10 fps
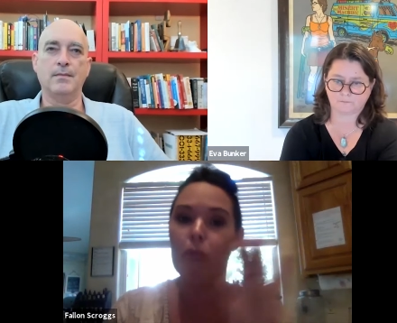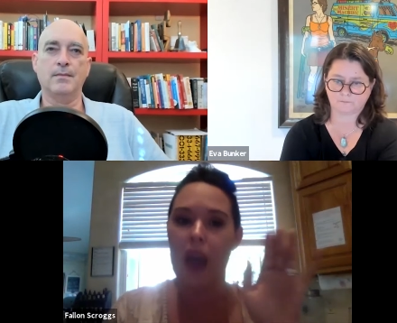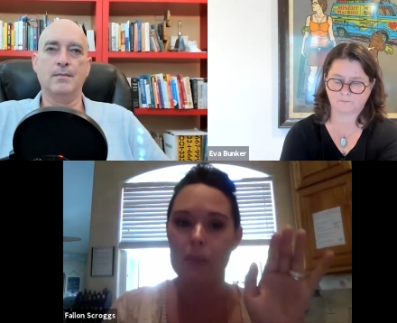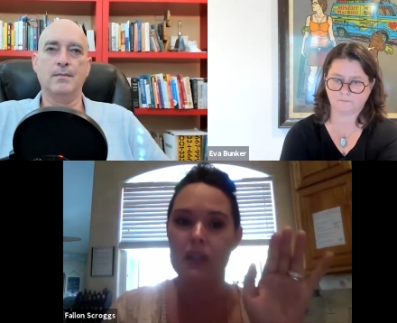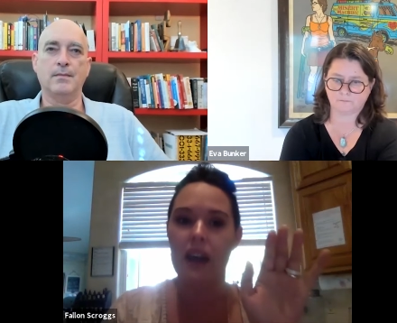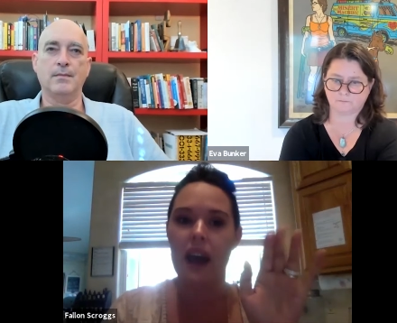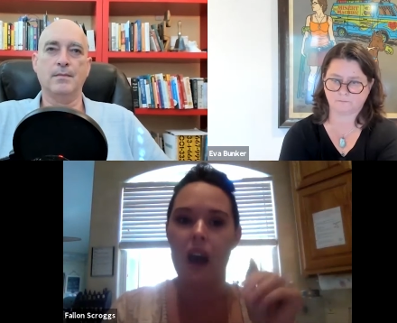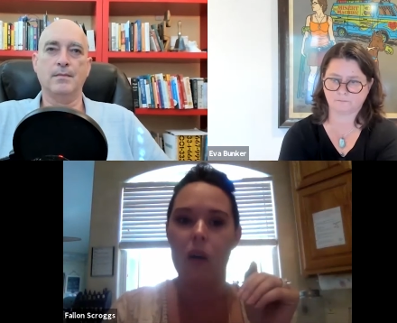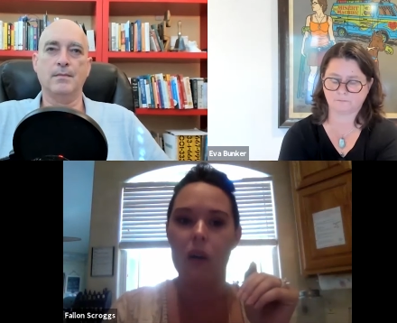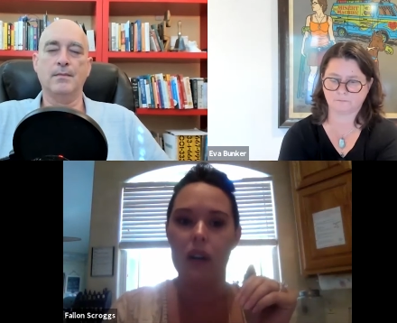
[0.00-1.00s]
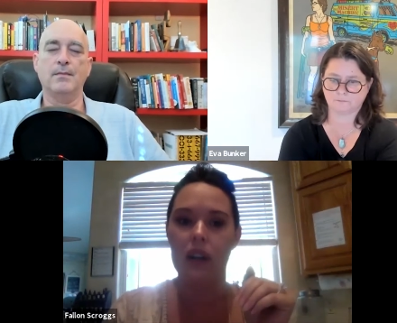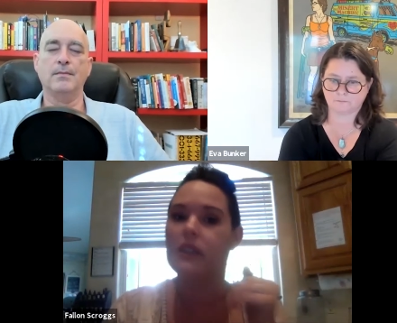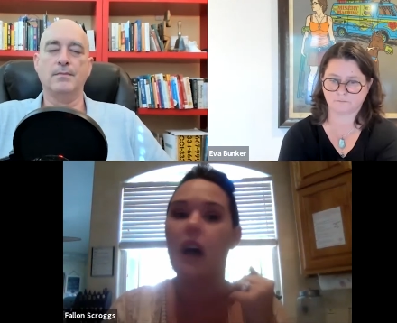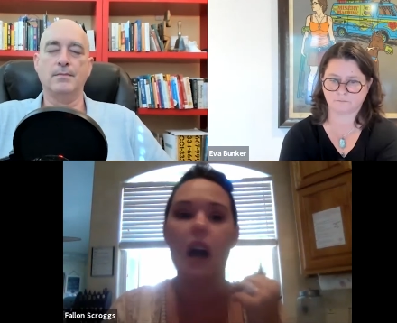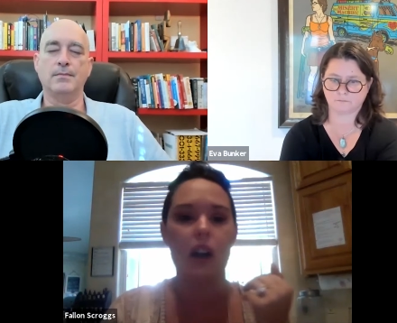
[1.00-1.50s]
Speaker 1: mapped it out,
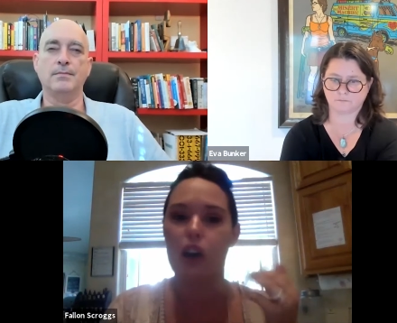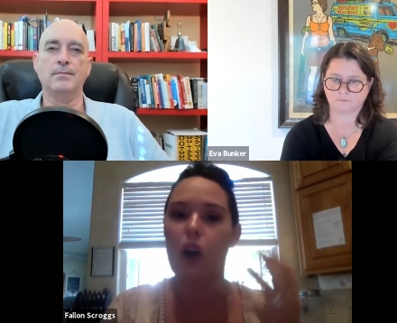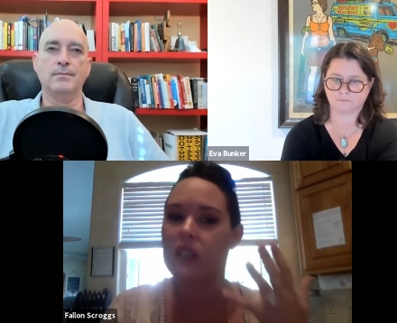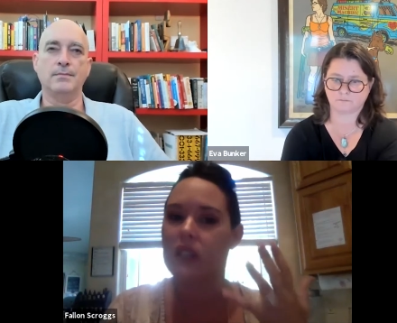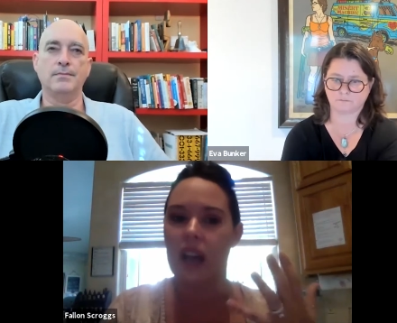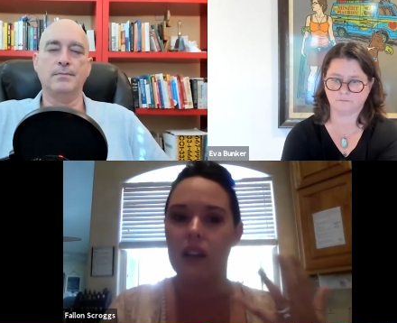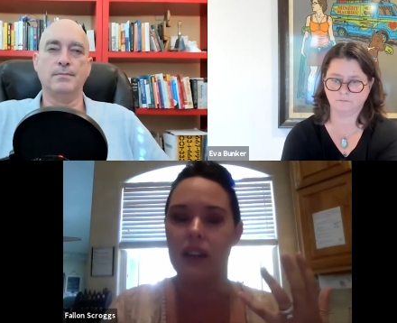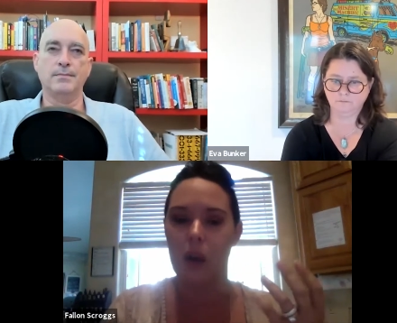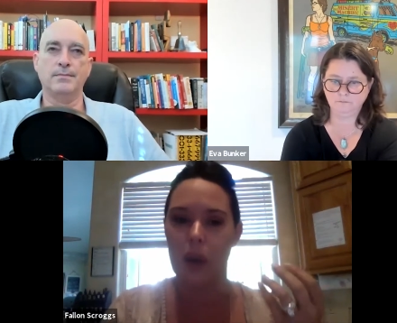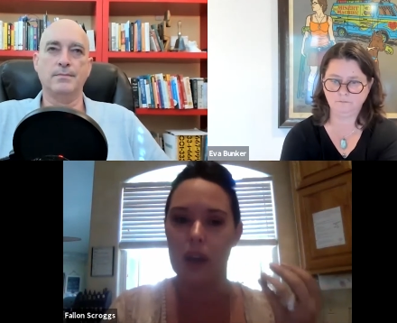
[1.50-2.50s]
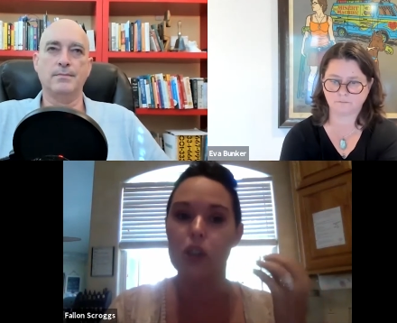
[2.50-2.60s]
it's not going to go exactly that way.